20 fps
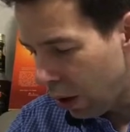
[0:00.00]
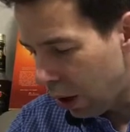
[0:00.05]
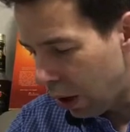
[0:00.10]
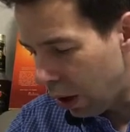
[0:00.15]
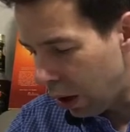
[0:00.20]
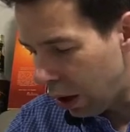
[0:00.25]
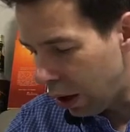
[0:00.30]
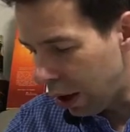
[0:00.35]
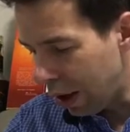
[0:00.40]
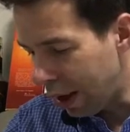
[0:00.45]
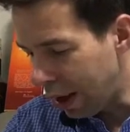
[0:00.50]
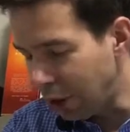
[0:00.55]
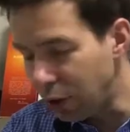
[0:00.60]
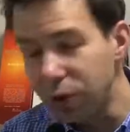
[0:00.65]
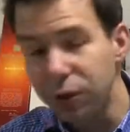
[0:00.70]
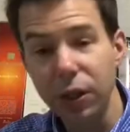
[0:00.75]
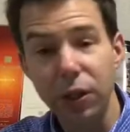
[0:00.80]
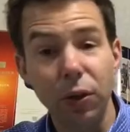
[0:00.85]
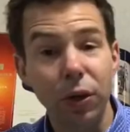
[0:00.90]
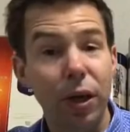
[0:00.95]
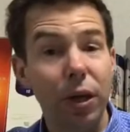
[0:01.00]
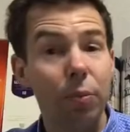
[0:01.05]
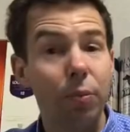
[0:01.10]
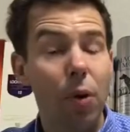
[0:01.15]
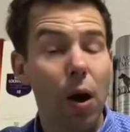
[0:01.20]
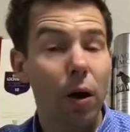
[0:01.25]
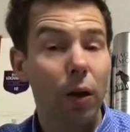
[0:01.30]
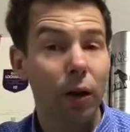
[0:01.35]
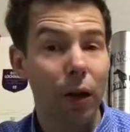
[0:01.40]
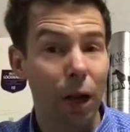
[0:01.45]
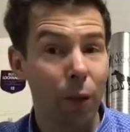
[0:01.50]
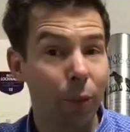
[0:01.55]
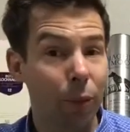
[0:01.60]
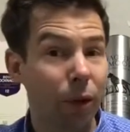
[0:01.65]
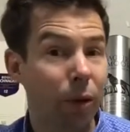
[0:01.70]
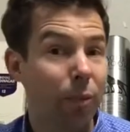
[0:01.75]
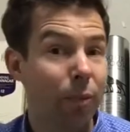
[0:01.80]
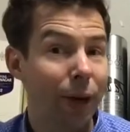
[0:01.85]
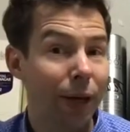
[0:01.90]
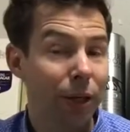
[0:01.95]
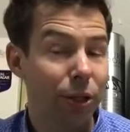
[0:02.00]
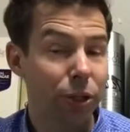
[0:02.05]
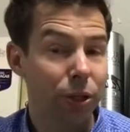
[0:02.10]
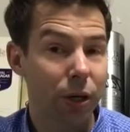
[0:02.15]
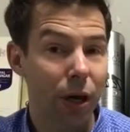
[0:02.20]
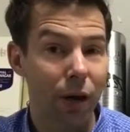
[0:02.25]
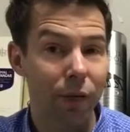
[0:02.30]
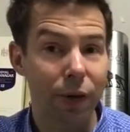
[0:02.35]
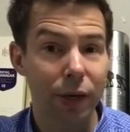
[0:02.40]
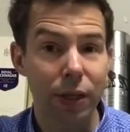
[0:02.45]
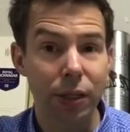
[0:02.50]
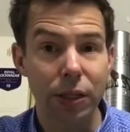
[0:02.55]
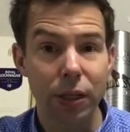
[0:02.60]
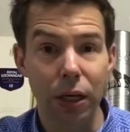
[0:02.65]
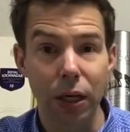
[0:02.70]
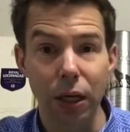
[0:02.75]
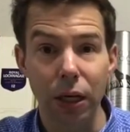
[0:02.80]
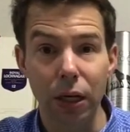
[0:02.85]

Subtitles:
Interesting looking bottle. I'll put a picture of it